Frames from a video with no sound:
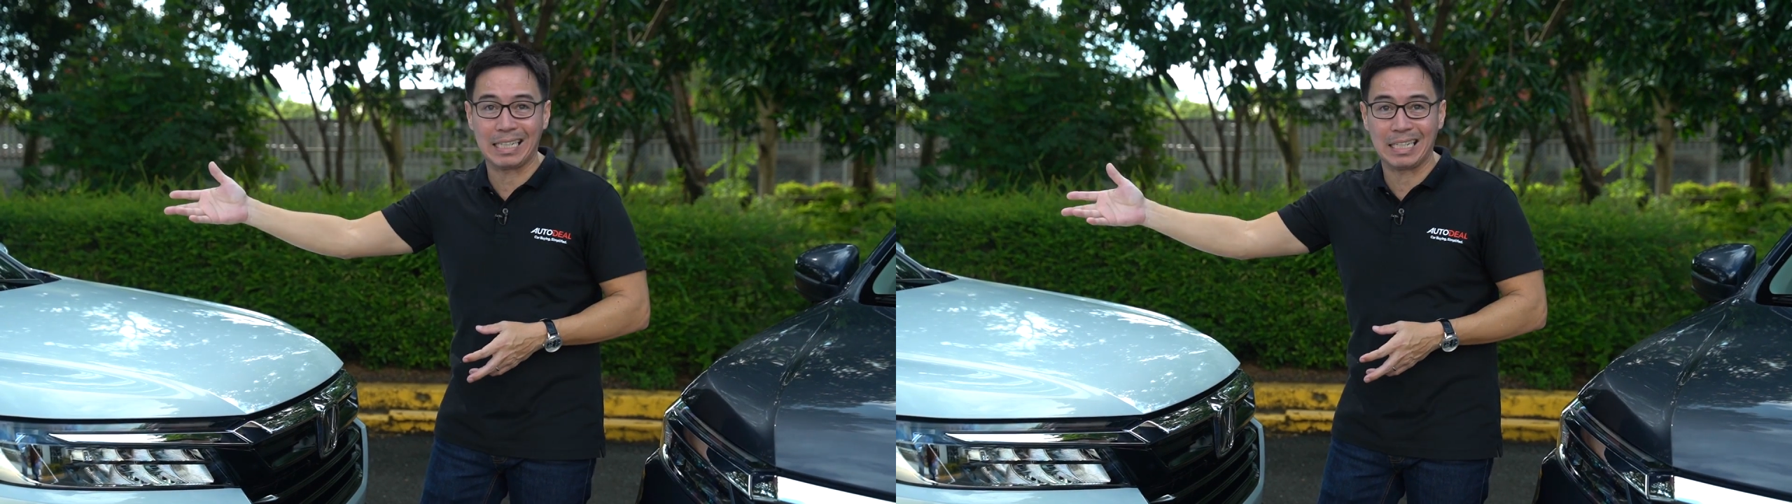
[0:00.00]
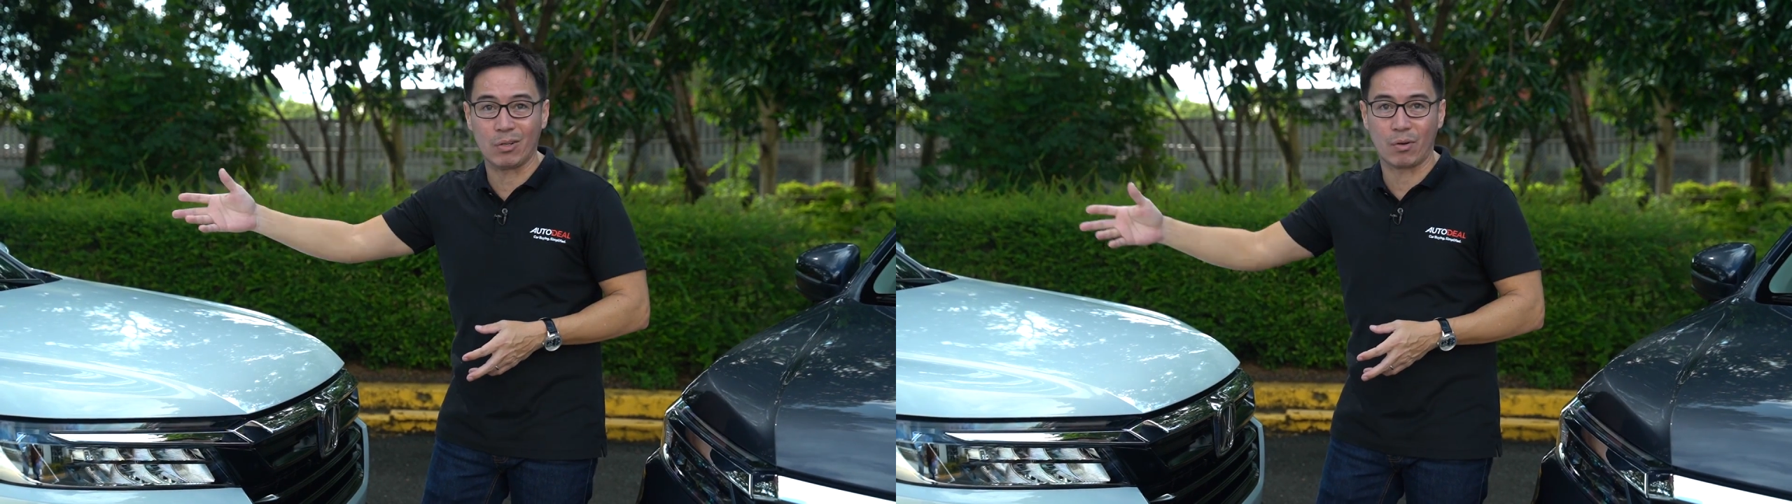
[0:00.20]

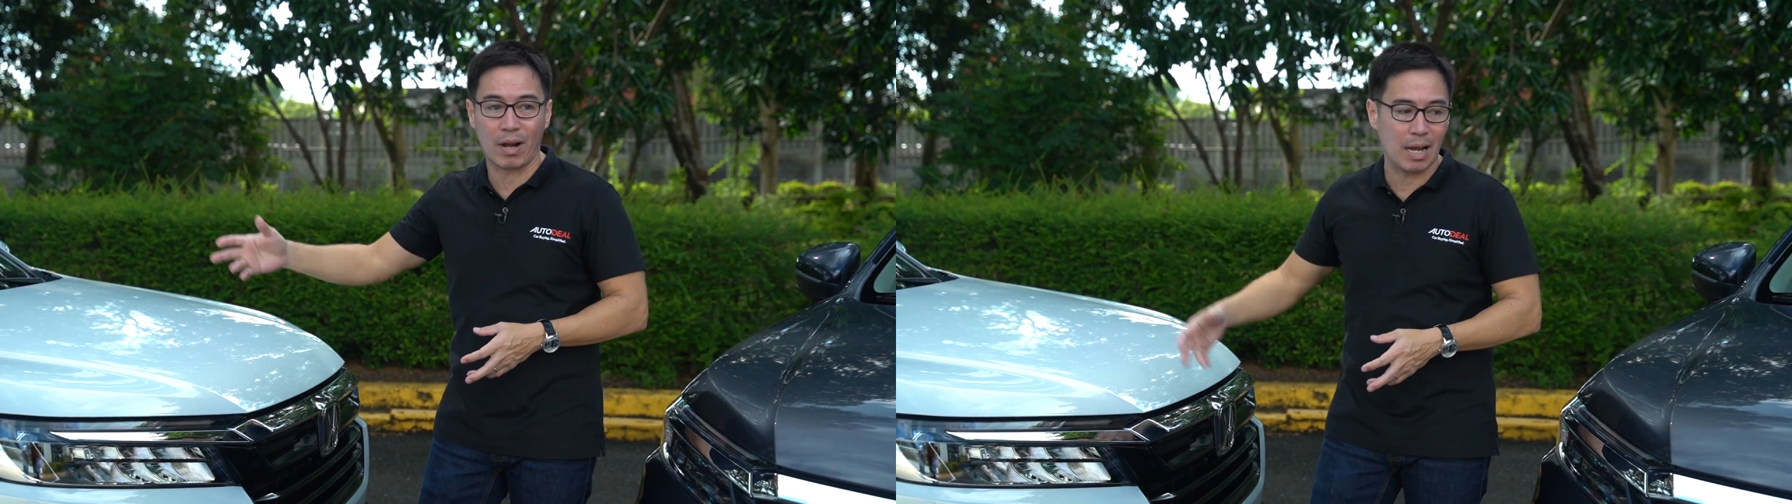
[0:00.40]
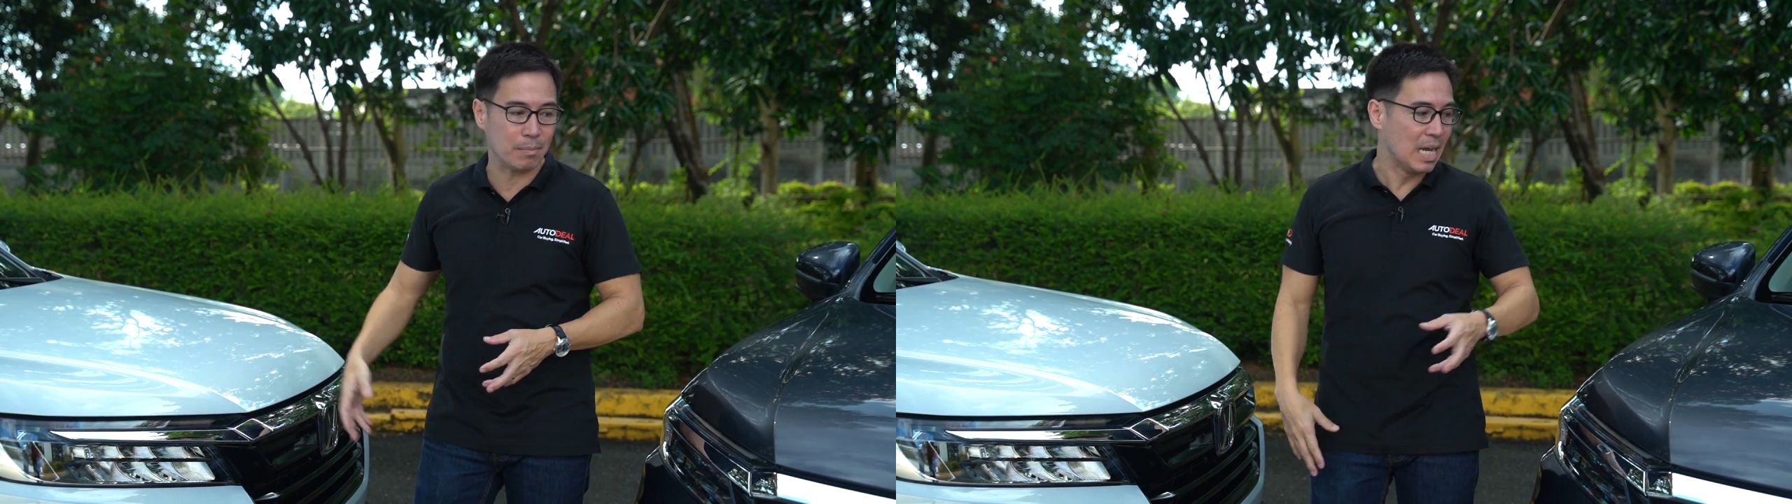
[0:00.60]

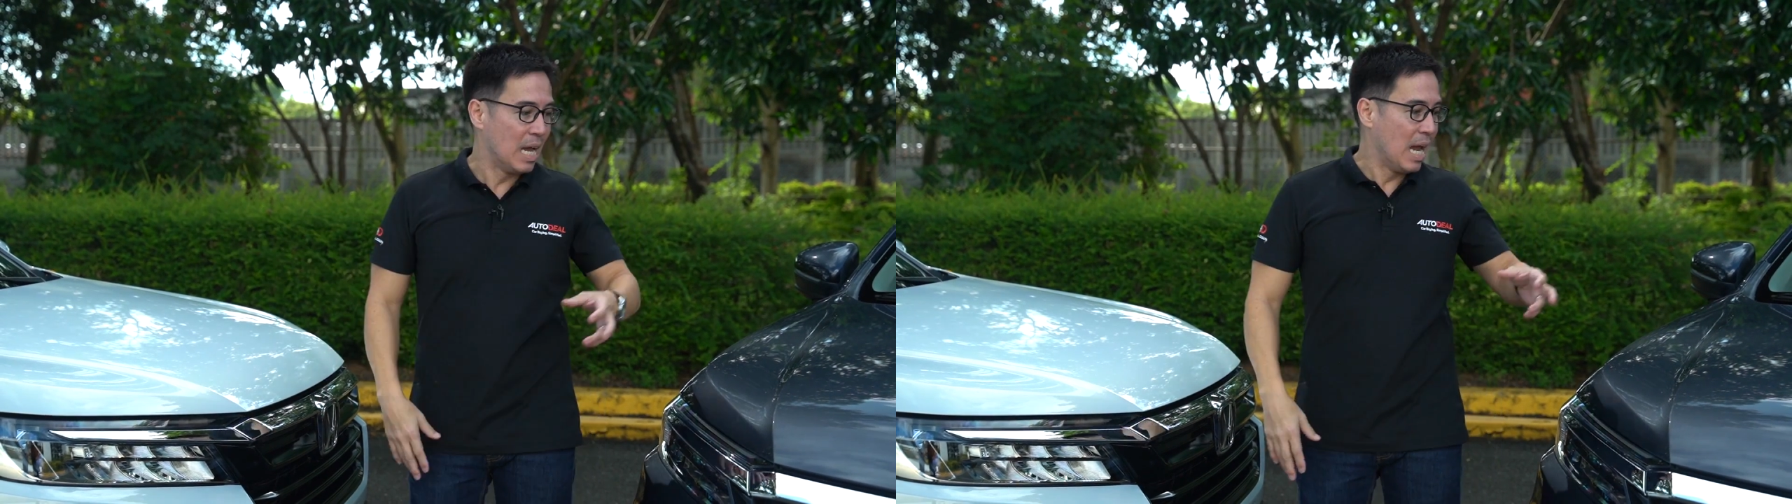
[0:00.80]
kilograms,